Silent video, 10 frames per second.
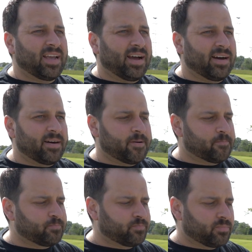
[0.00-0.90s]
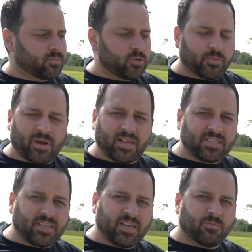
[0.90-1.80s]
Um, you'll probably
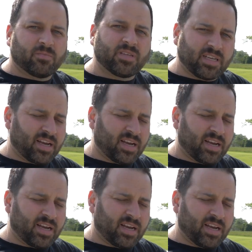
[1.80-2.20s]
see him.